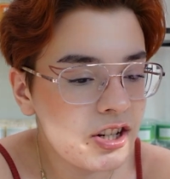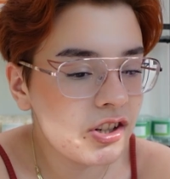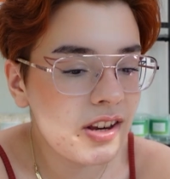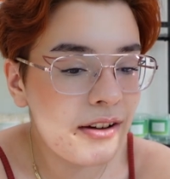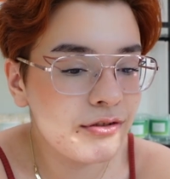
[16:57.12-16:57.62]
I
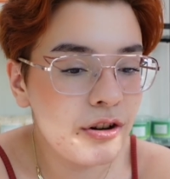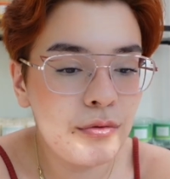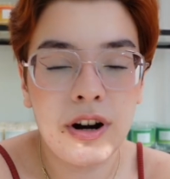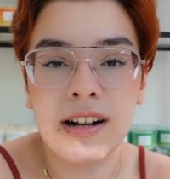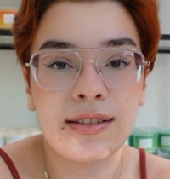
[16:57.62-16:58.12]
just have no
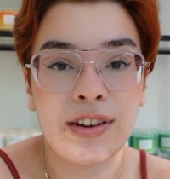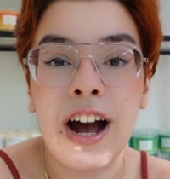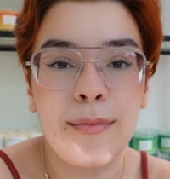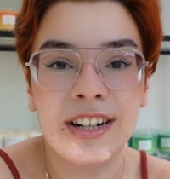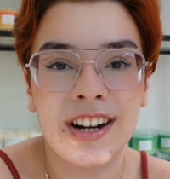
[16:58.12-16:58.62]
words for
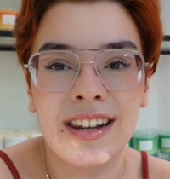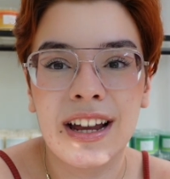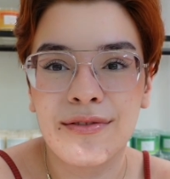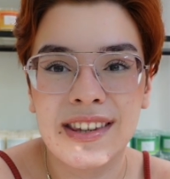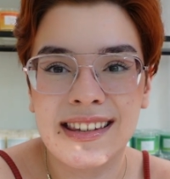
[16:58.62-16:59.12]
how much I
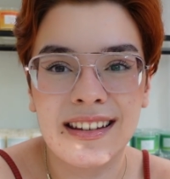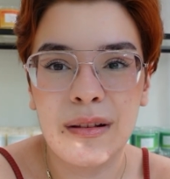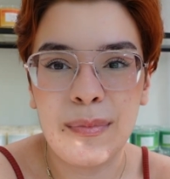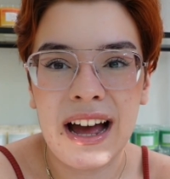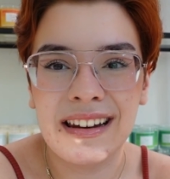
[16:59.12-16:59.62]
love this
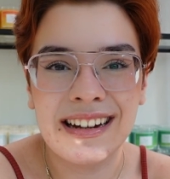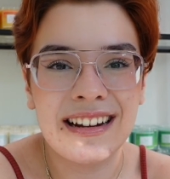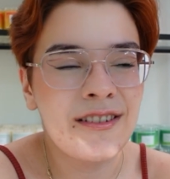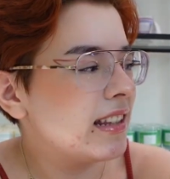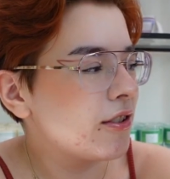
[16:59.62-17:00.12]
little
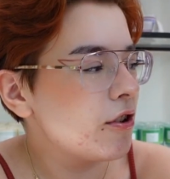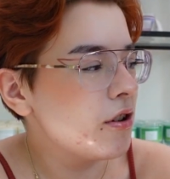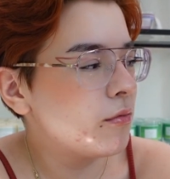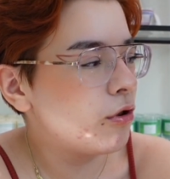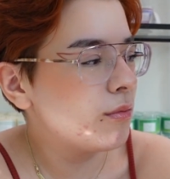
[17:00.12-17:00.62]
palette. It's got
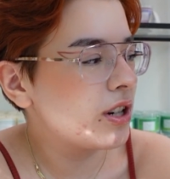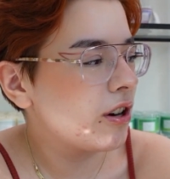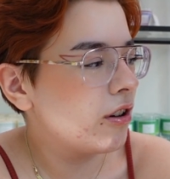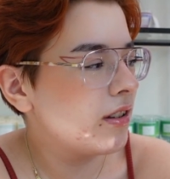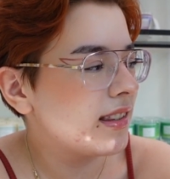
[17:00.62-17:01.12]
your warm
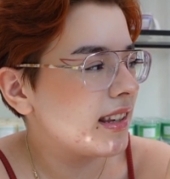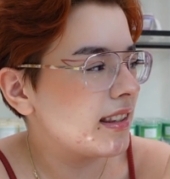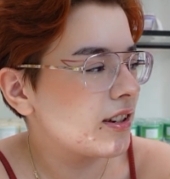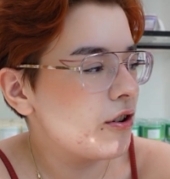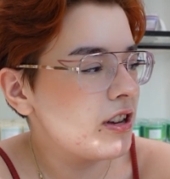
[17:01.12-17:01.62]
tones,
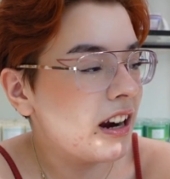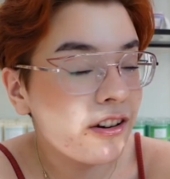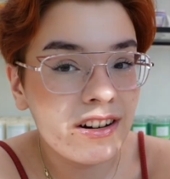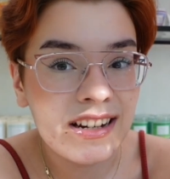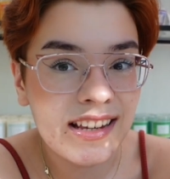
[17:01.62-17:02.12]
it's got your
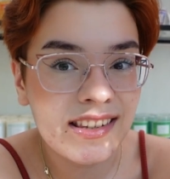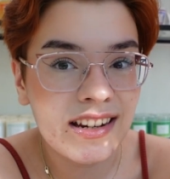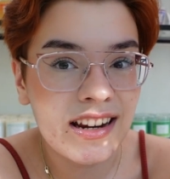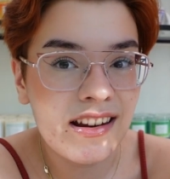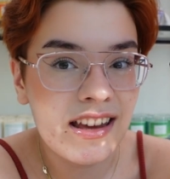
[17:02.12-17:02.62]

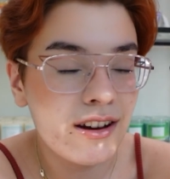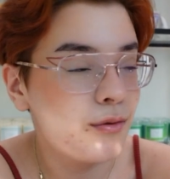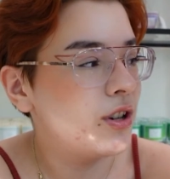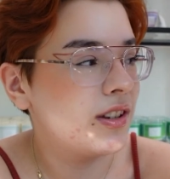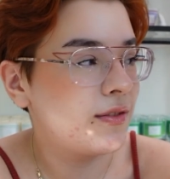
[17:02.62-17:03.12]
iridescent in here, which